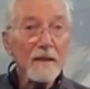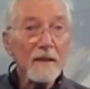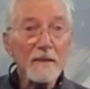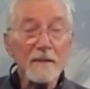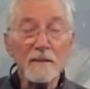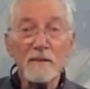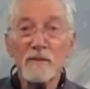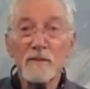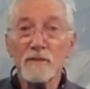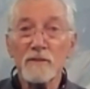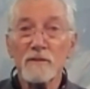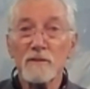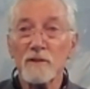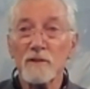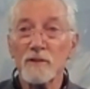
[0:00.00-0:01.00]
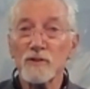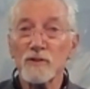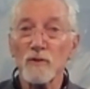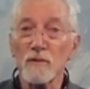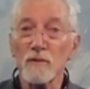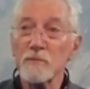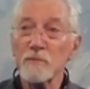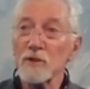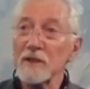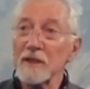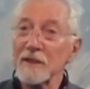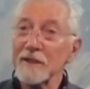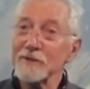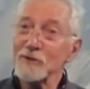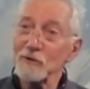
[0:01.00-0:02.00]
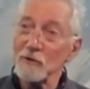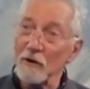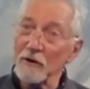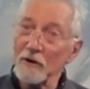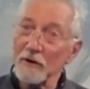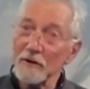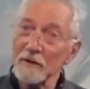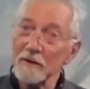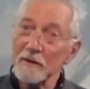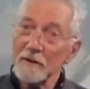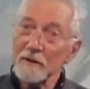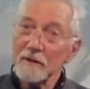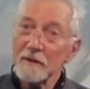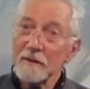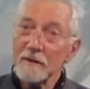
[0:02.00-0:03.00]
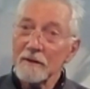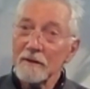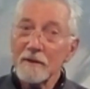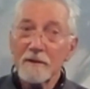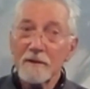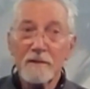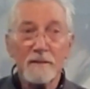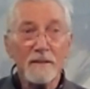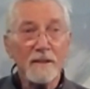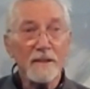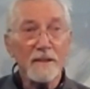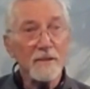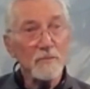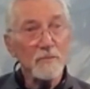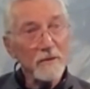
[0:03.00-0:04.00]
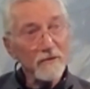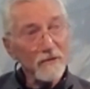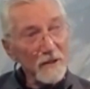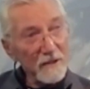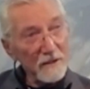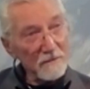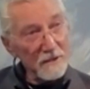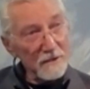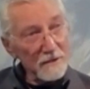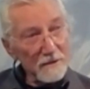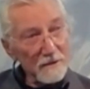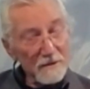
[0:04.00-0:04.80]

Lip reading: You know, the storms are getting stronger. They're getting more frequent.